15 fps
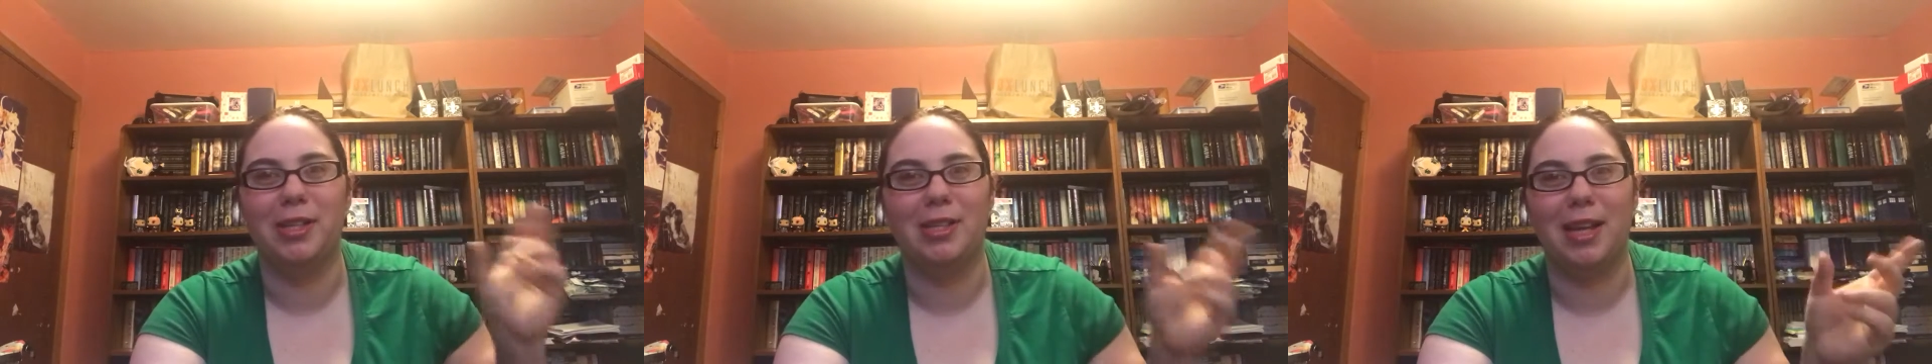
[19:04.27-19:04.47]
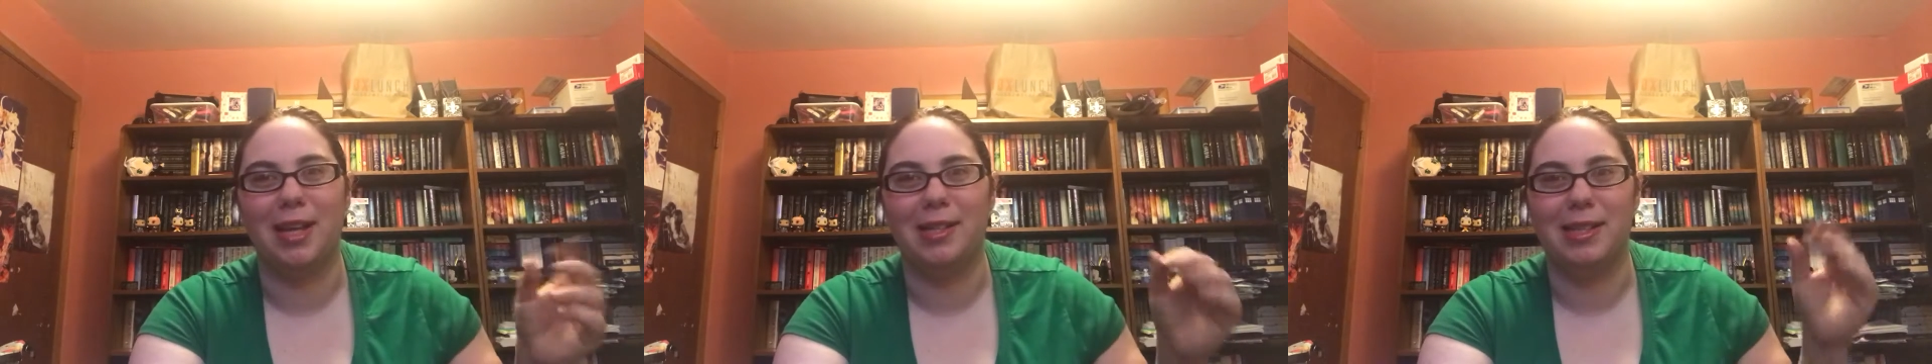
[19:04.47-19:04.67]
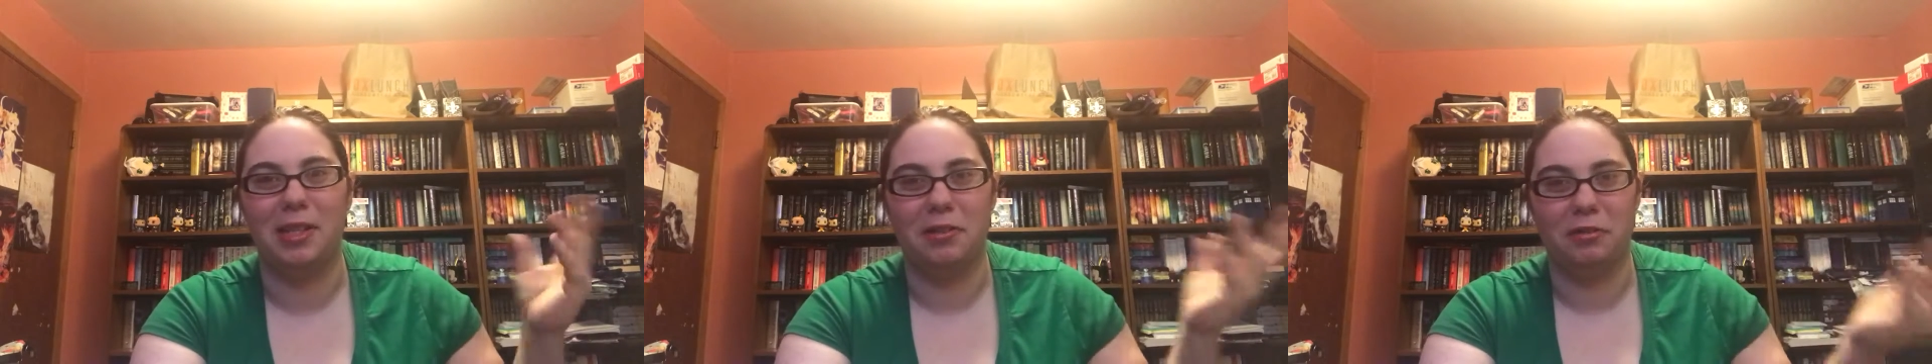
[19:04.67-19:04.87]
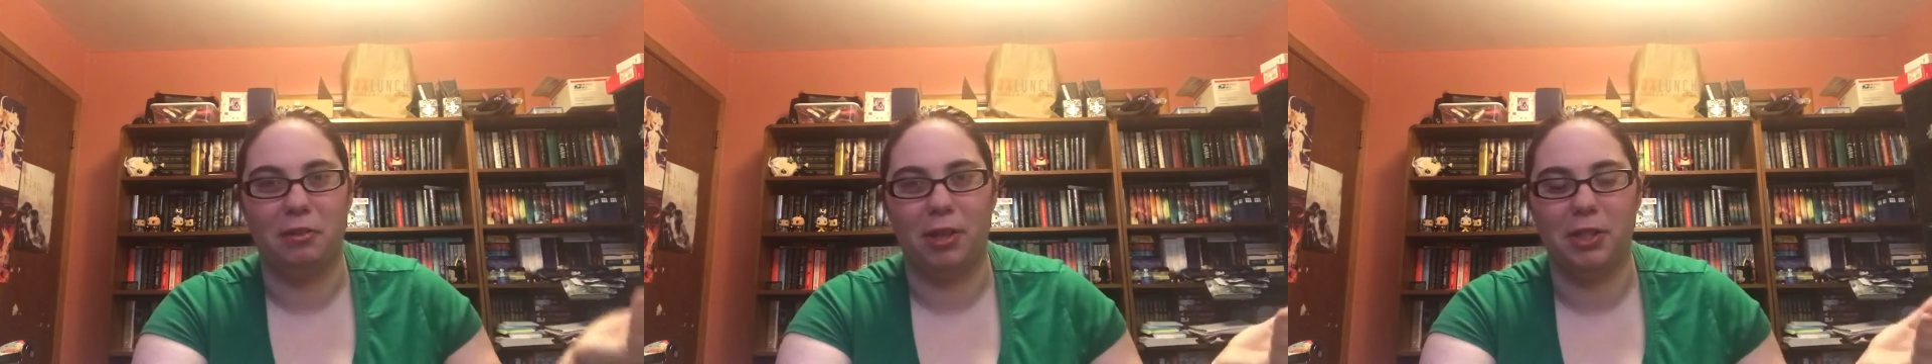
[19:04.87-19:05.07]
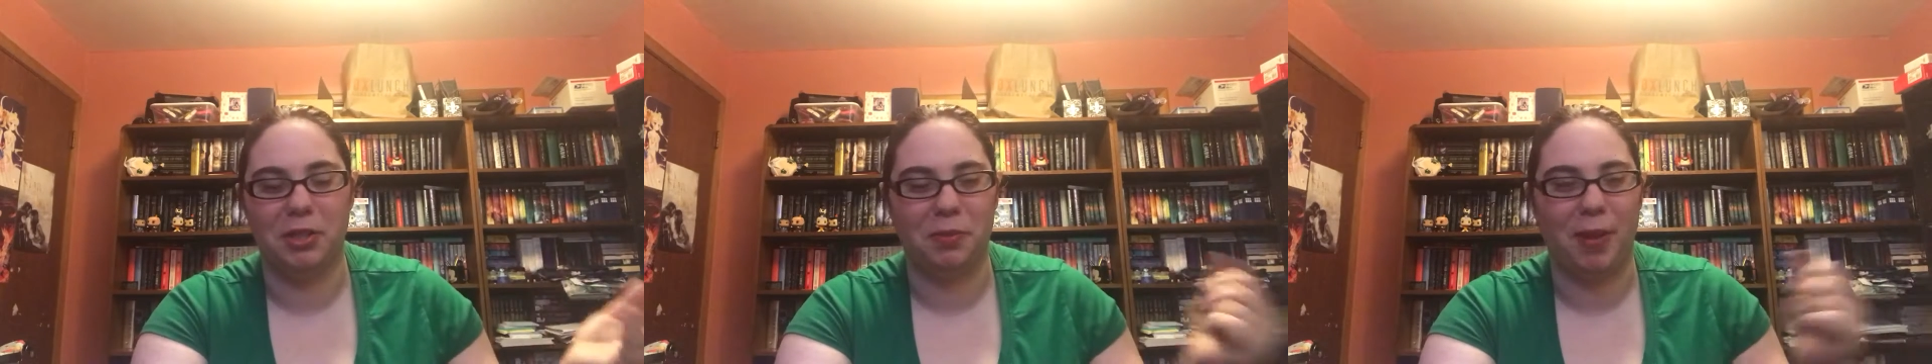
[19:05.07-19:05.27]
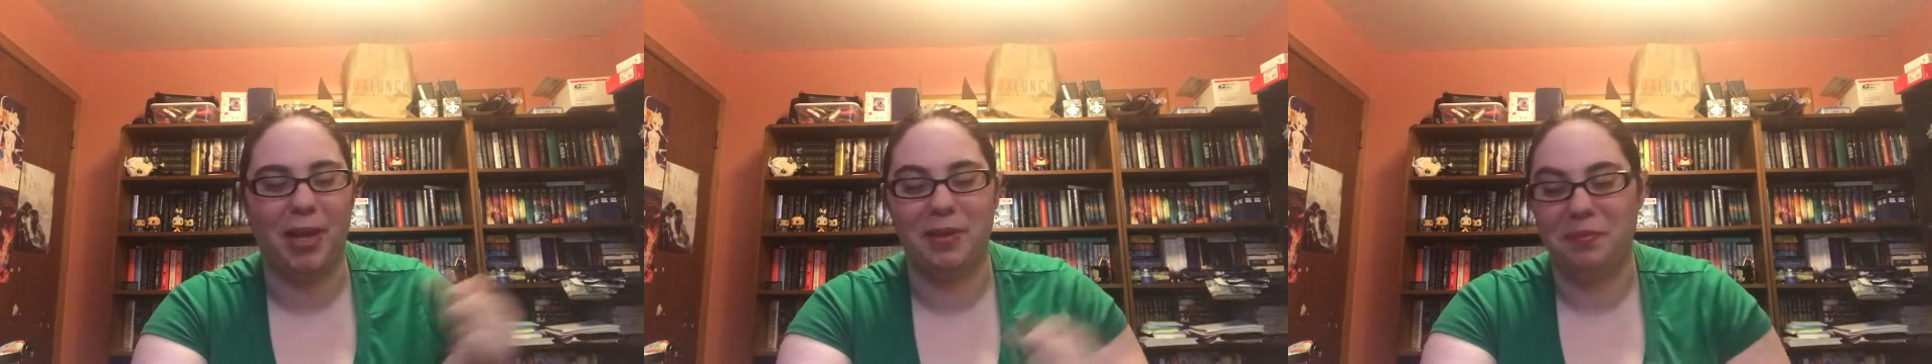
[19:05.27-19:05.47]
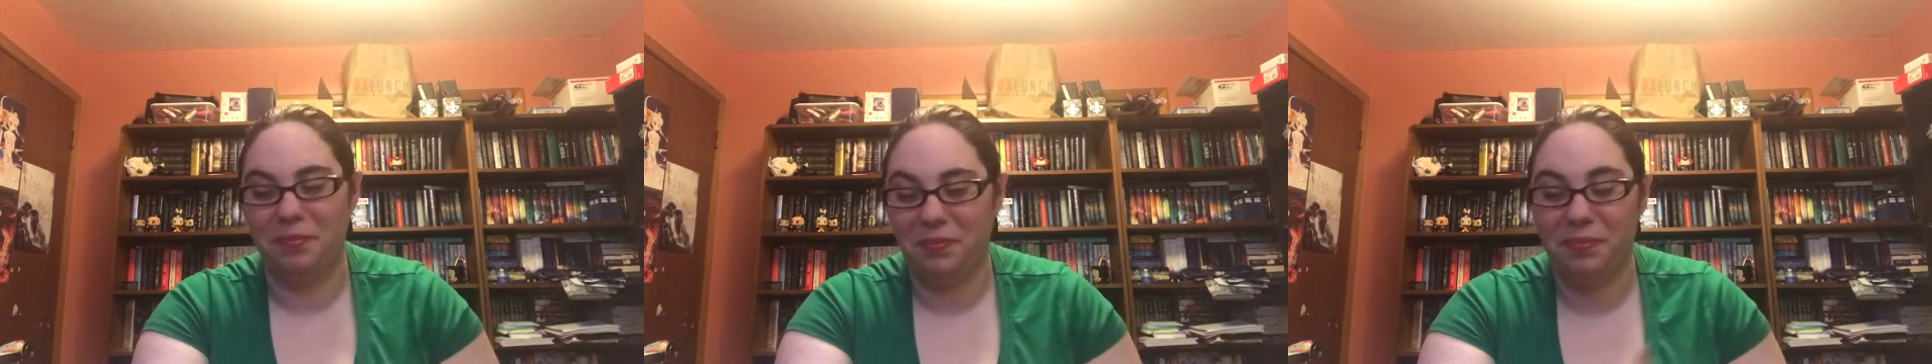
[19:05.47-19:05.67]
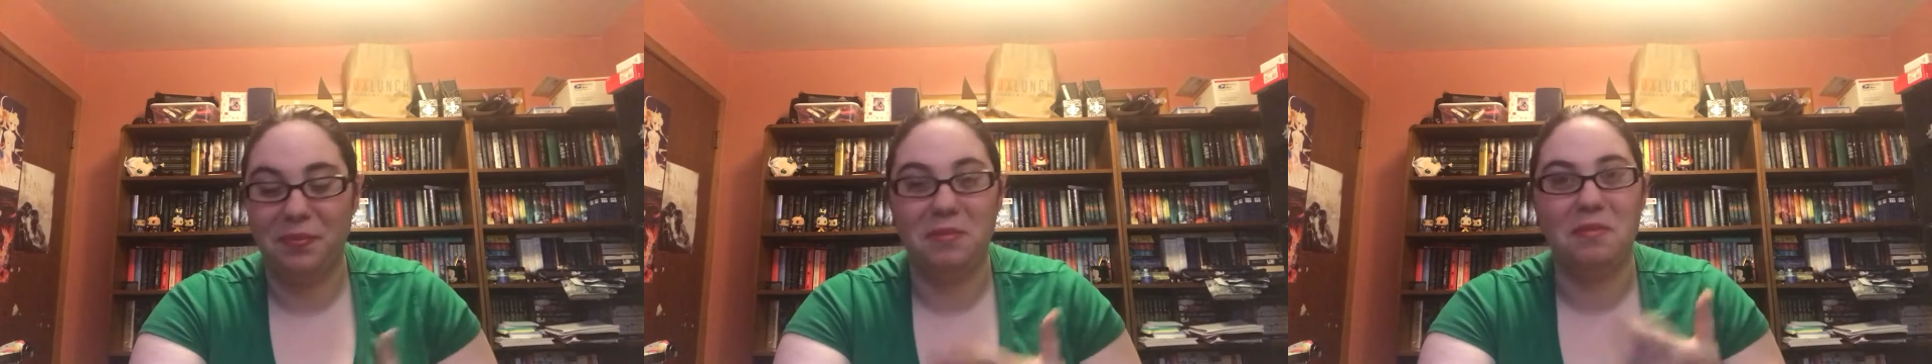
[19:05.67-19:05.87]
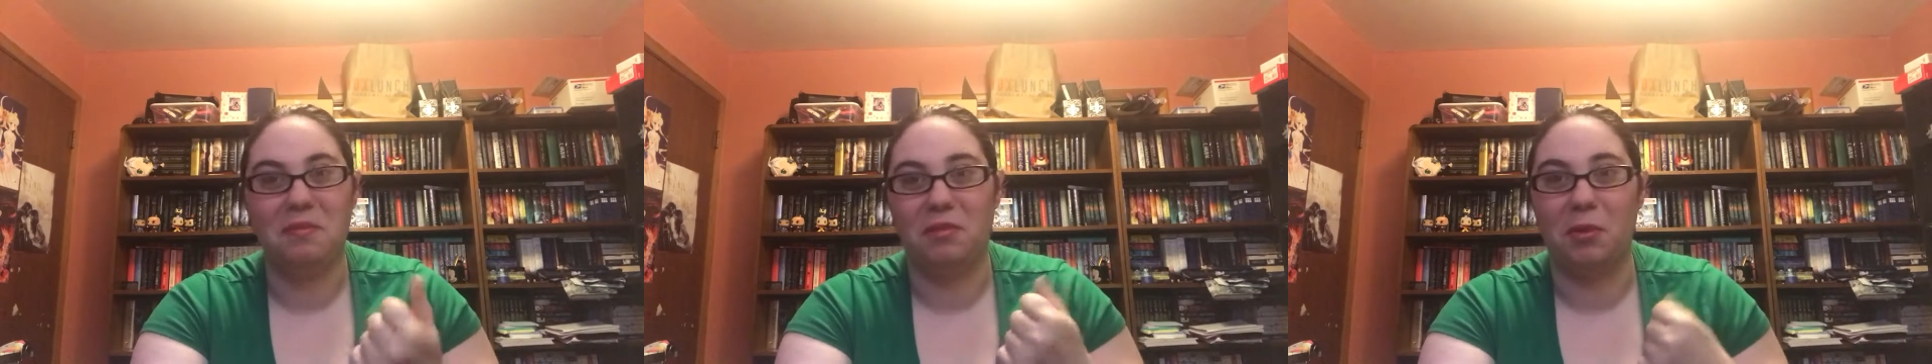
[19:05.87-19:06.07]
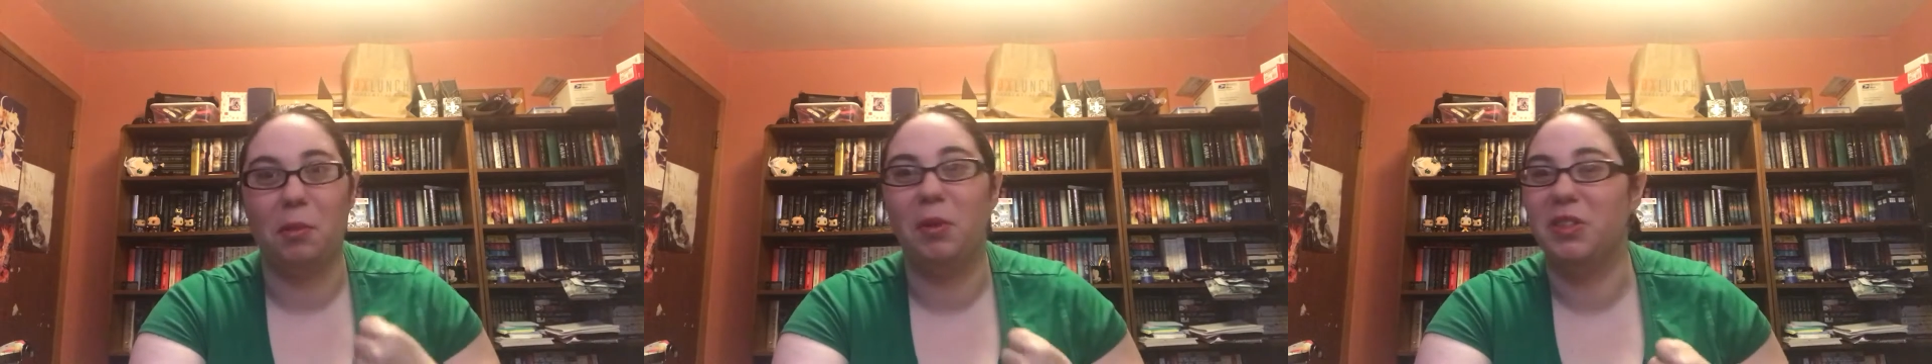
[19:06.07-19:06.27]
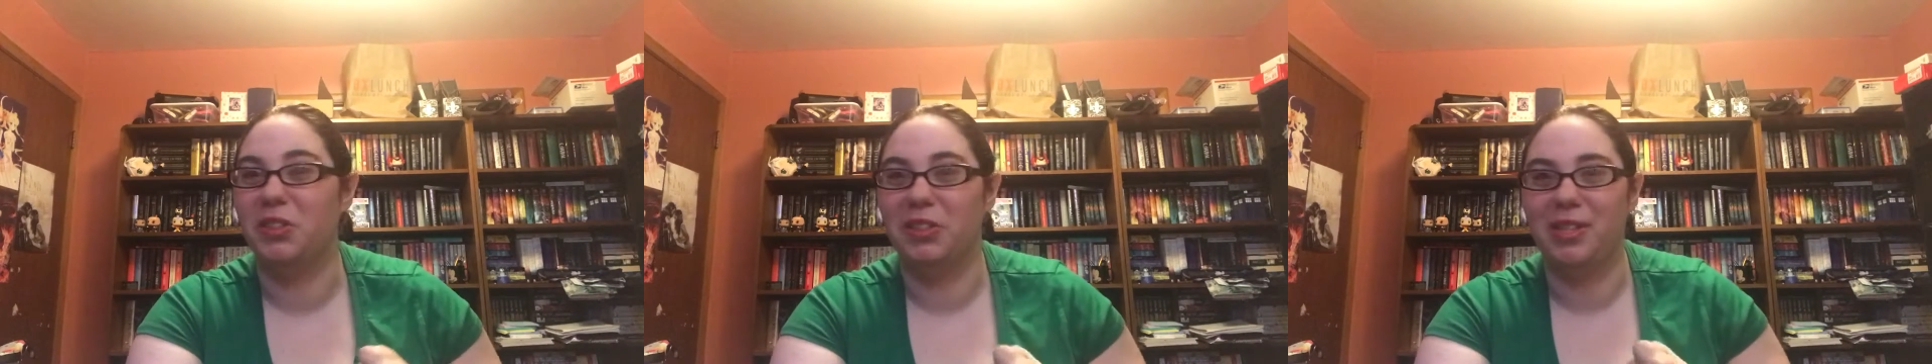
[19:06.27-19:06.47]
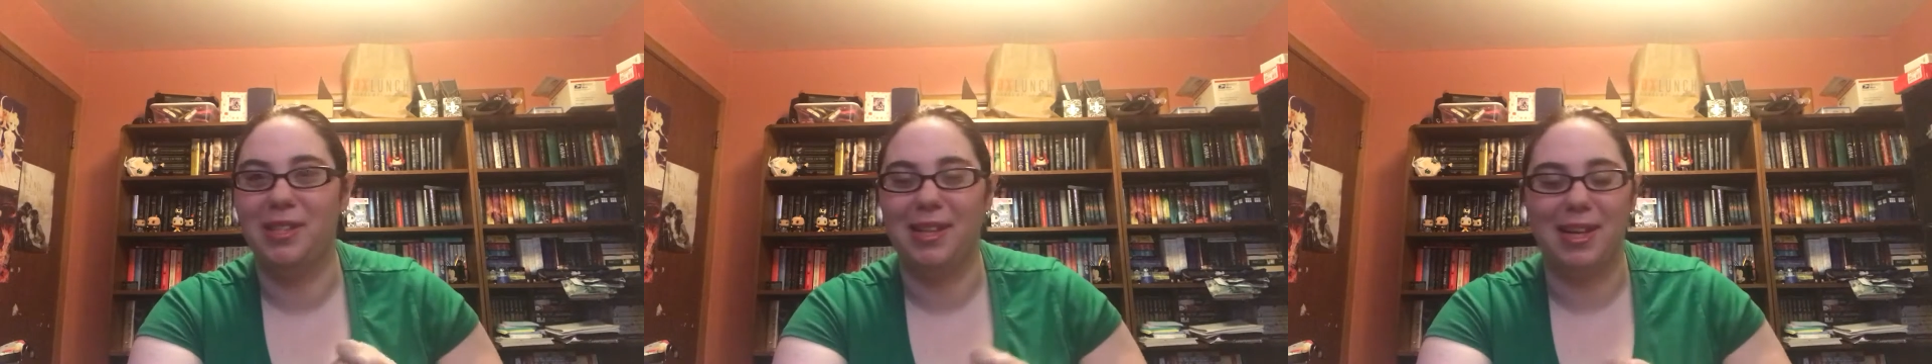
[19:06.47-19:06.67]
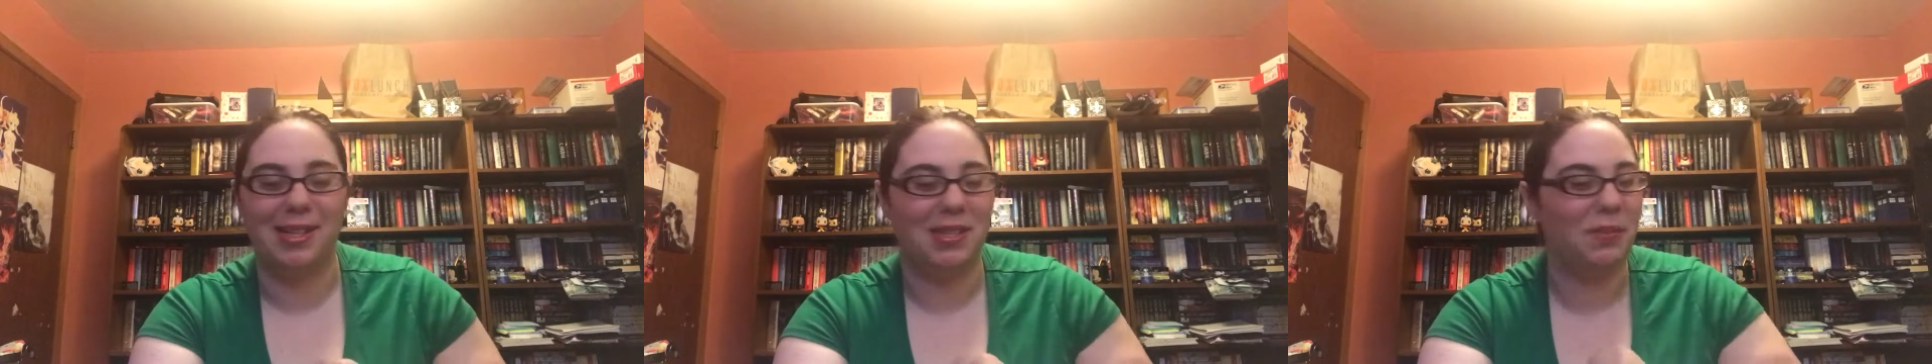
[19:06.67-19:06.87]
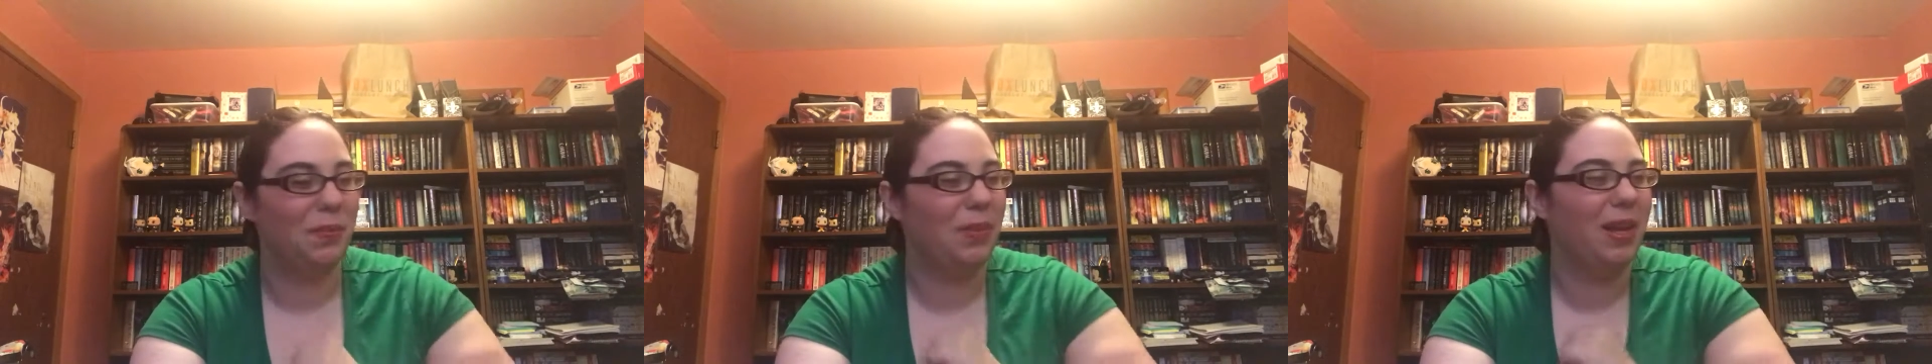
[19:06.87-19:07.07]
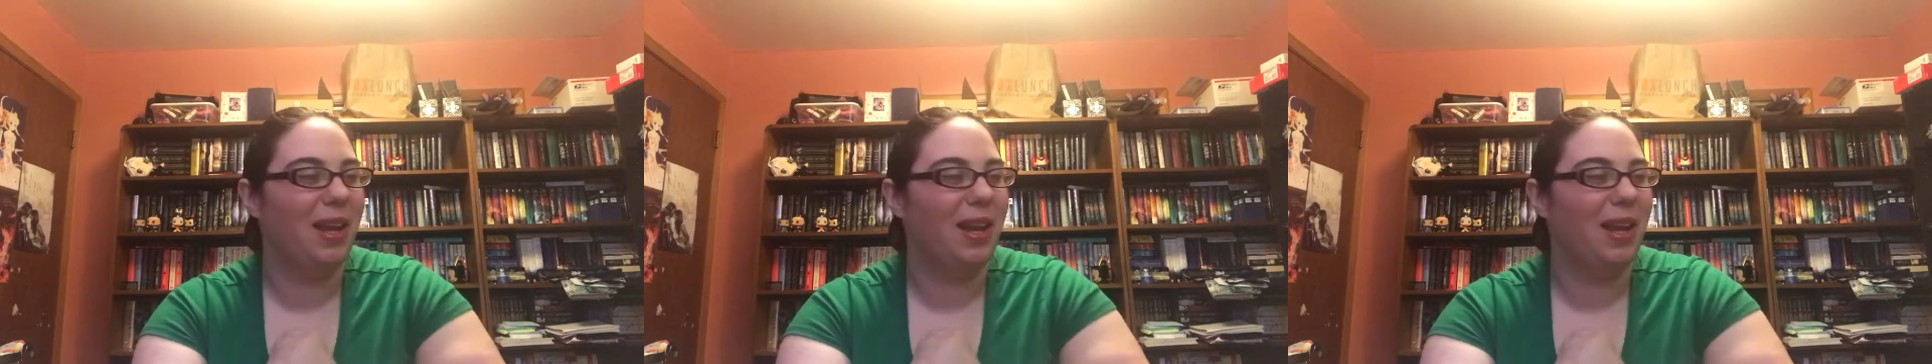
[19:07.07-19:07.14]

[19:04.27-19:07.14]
sexy Frenchman, from what she says.